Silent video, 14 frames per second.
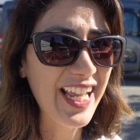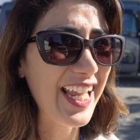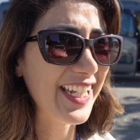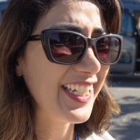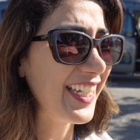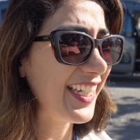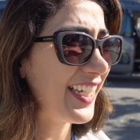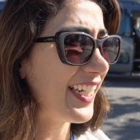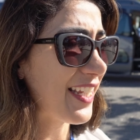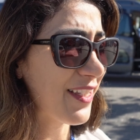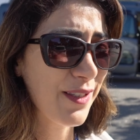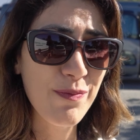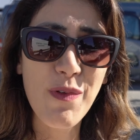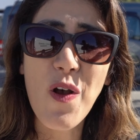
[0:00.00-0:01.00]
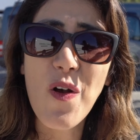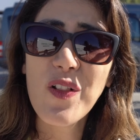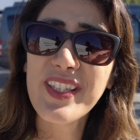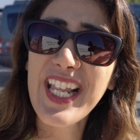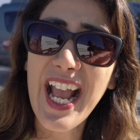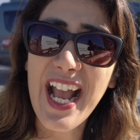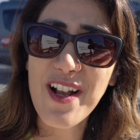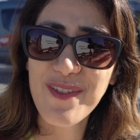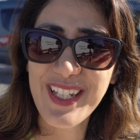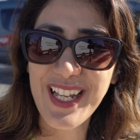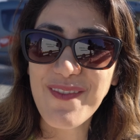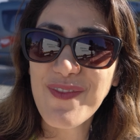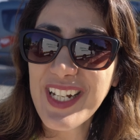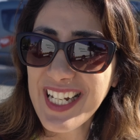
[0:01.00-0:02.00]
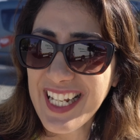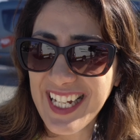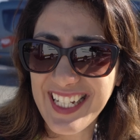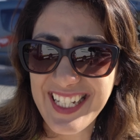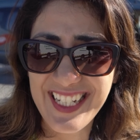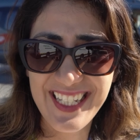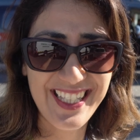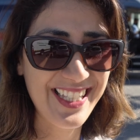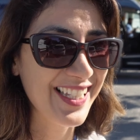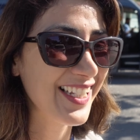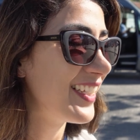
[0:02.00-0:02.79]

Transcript: any small towns and villages.